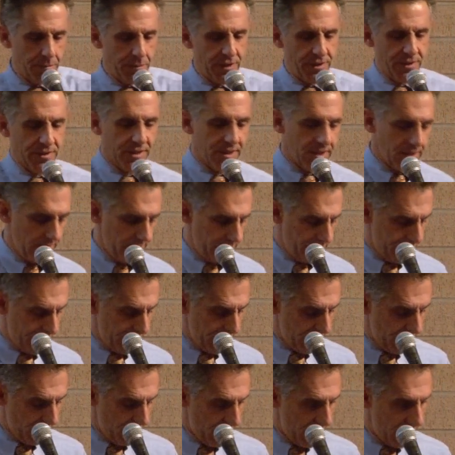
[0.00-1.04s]
just get a little
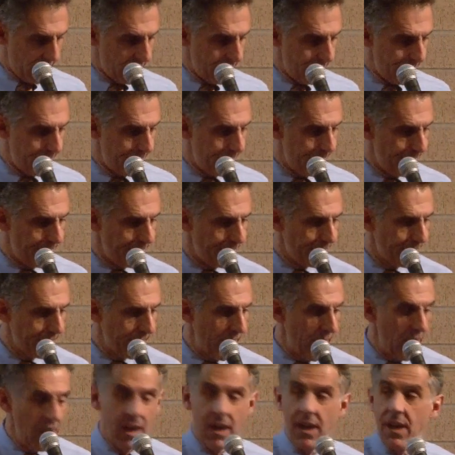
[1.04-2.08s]
drink of water.
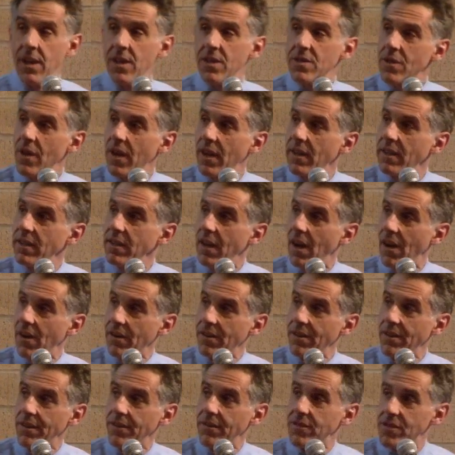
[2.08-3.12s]
So oh,
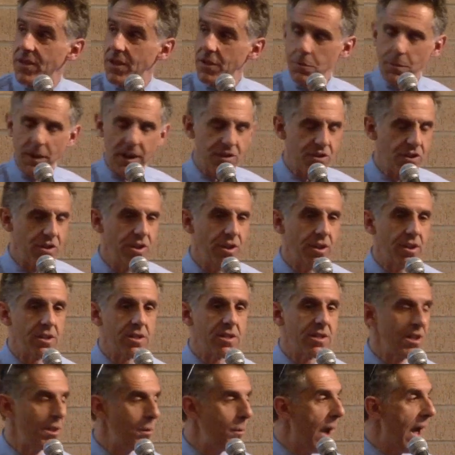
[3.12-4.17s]
good. So the picture you can
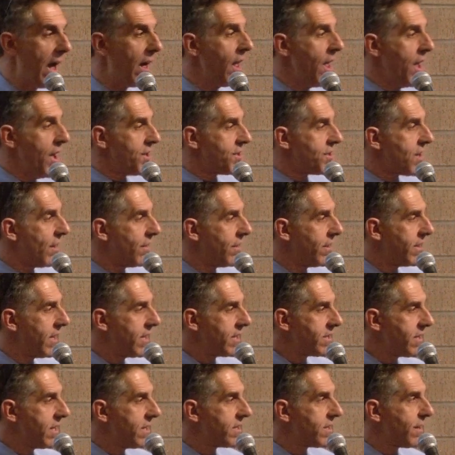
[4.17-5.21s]
see well. So
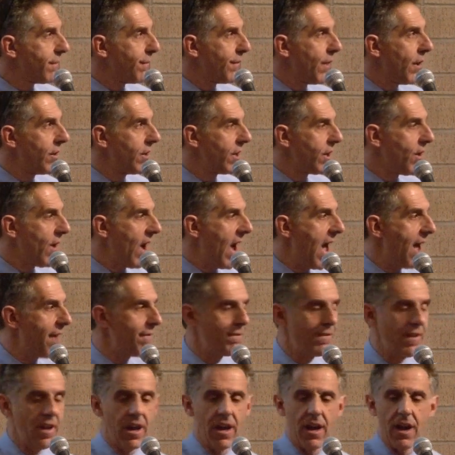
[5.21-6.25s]
this is a
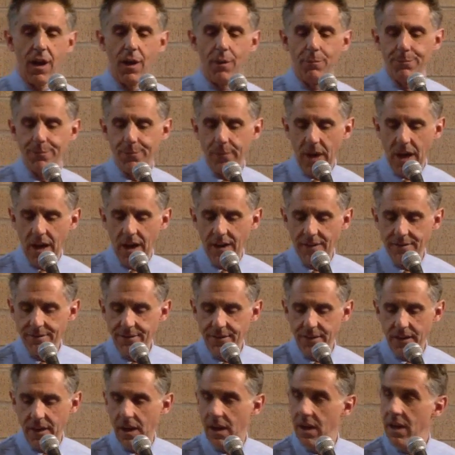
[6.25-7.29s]
photograph of
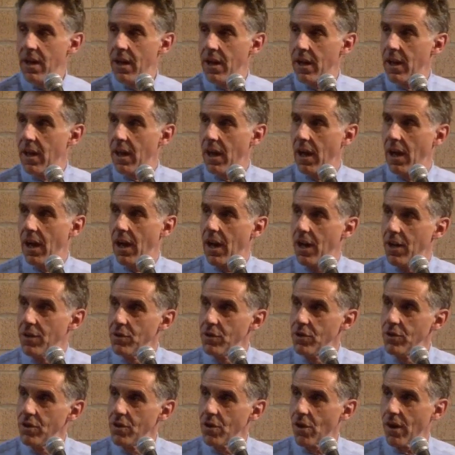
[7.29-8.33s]
the
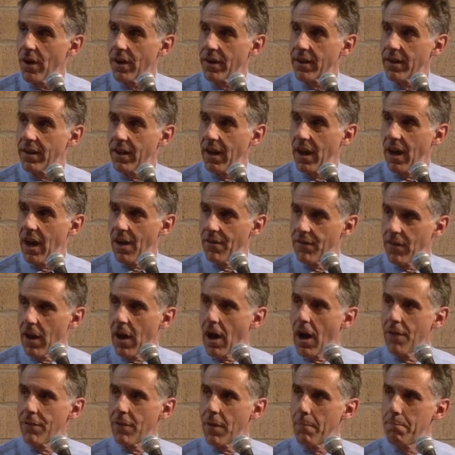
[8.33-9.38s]
New York,
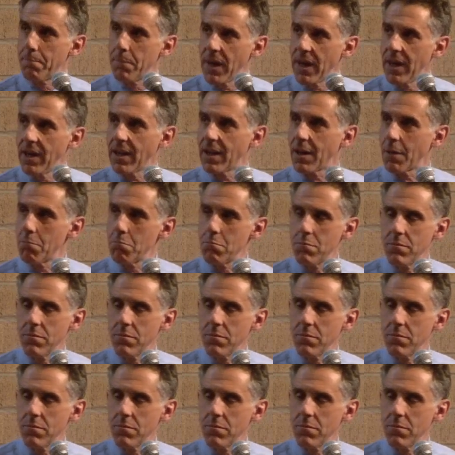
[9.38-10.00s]
of a big